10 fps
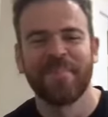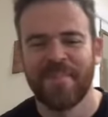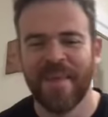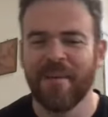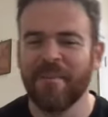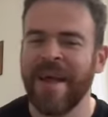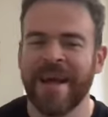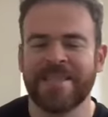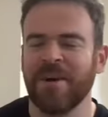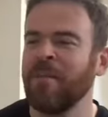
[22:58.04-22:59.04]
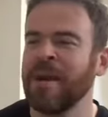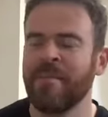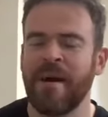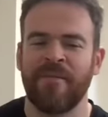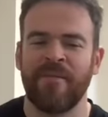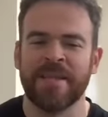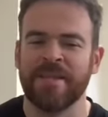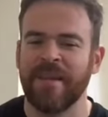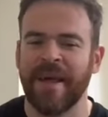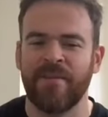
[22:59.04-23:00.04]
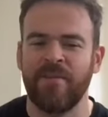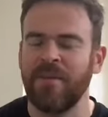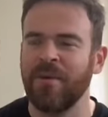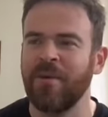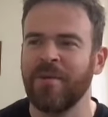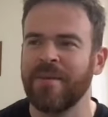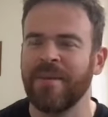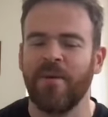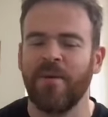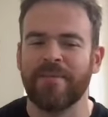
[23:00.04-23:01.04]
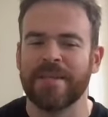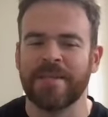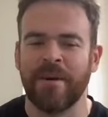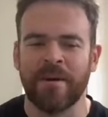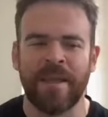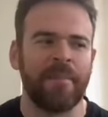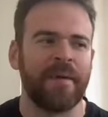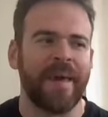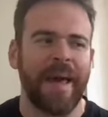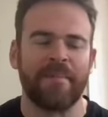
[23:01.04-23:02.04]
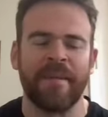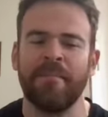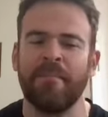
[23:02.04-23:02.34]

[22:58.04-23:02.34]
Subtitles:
Yeah, yeah. So many of my friends are like, dude, you have a song named Captain